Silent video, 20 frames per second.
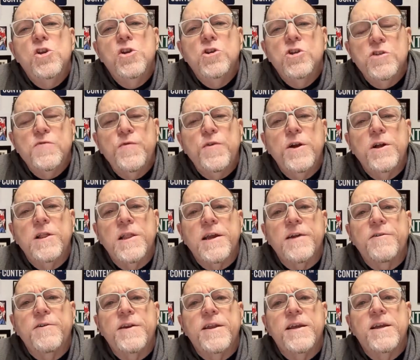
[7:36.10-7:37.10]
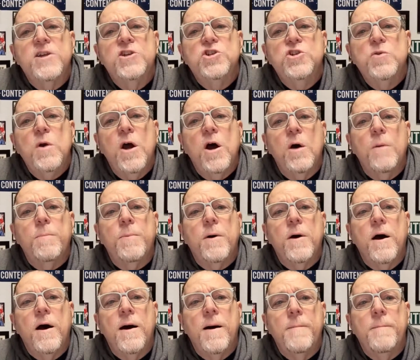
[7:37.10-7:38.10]
Just for clarity, could you help
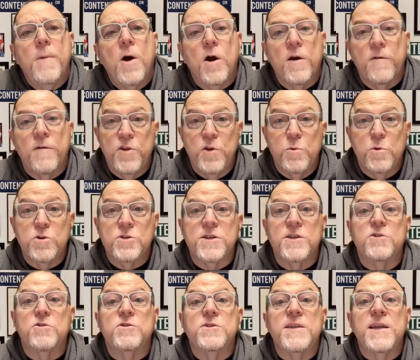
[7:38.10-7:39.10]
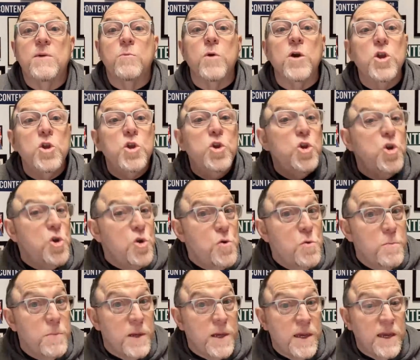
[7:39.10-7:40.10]
our viewers understand what
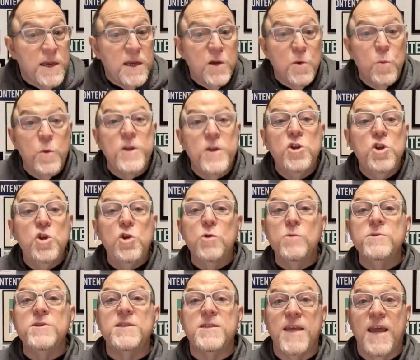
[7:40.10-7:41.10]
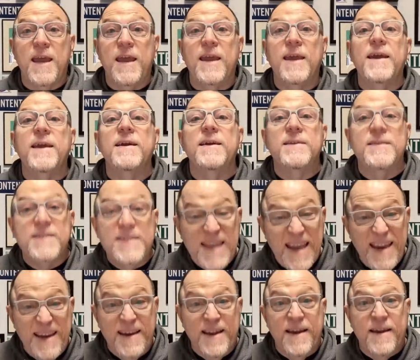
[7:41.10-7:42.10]
you mean when you say
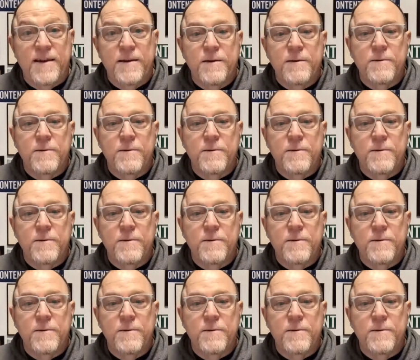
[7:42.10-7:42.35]
data?